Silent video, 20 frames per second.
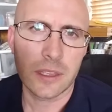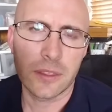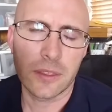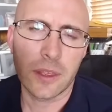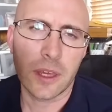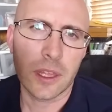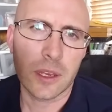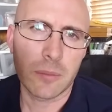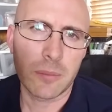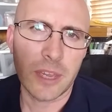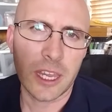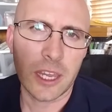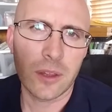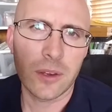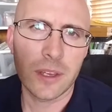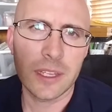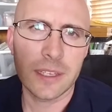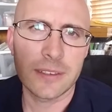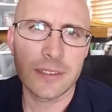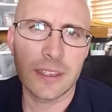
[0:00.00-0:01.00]
thought about
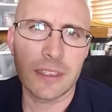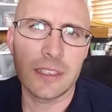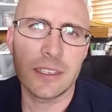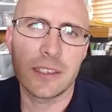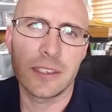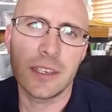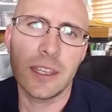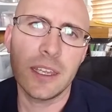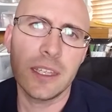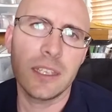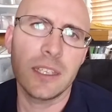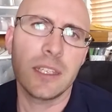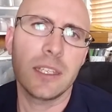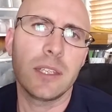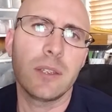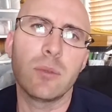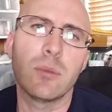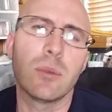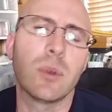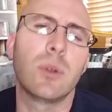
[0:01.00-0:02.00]
it day and night.
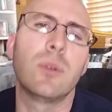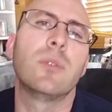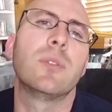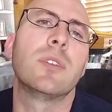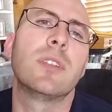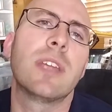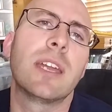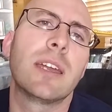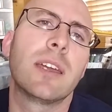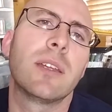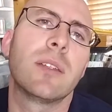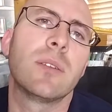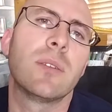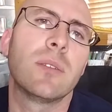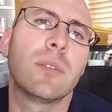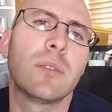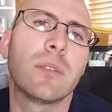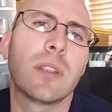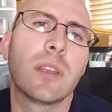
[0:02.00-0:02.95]
He wrote down